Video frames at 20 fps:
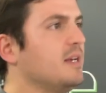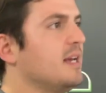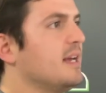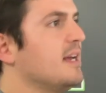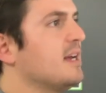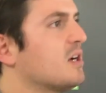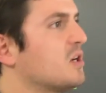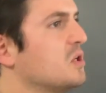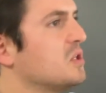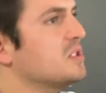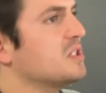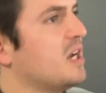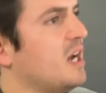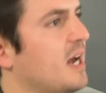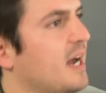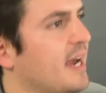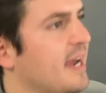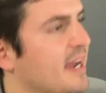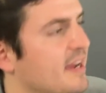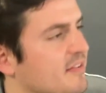because
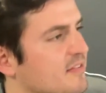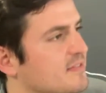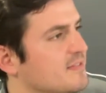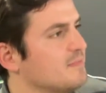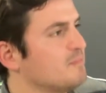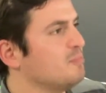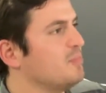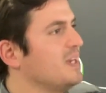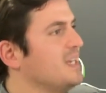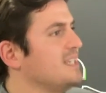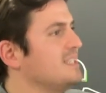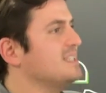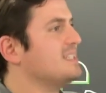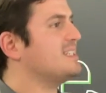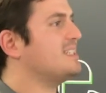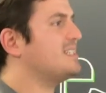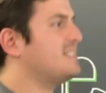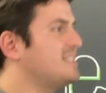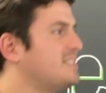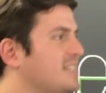I have been
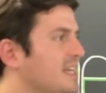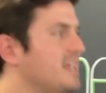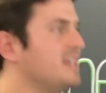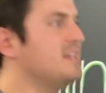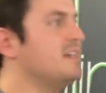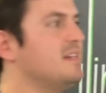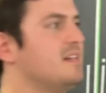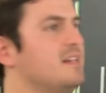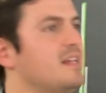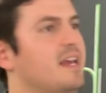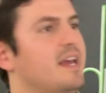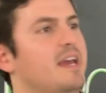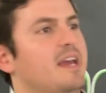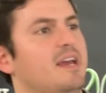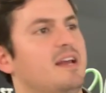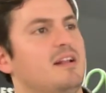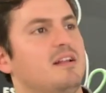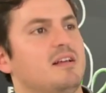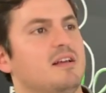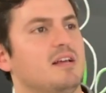seeing
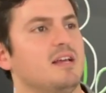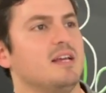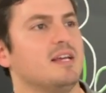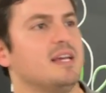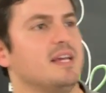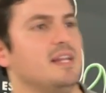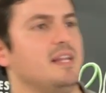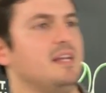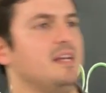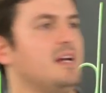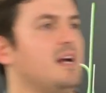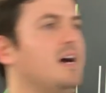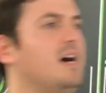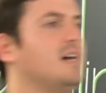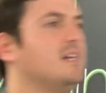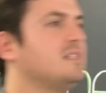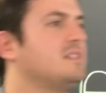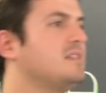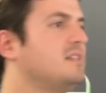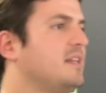and getting
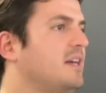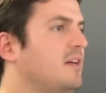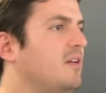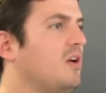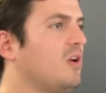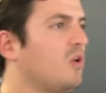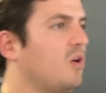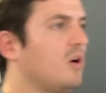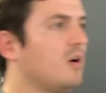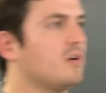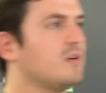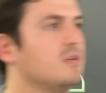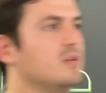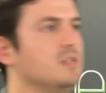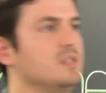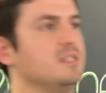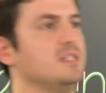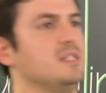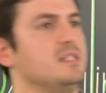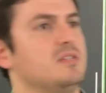asked now a lot,
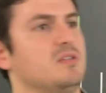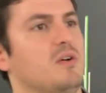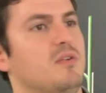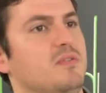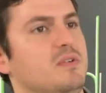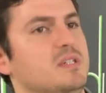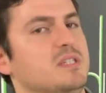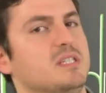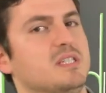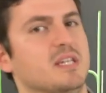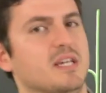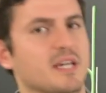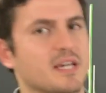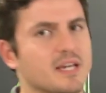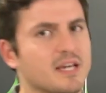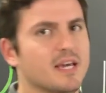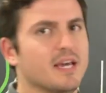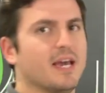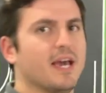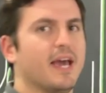because it's obviously